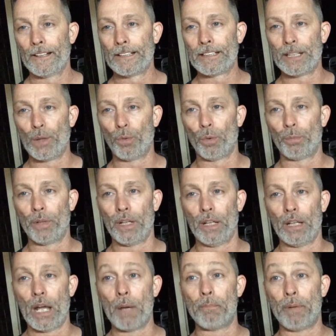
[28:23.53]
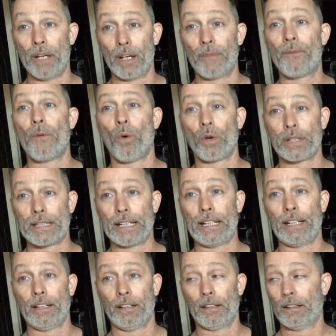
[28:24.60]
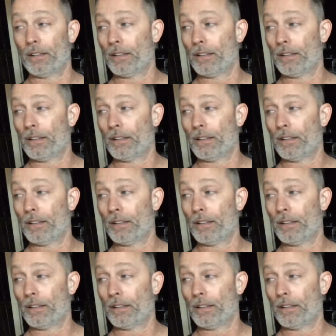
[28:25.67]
She will be a big 14.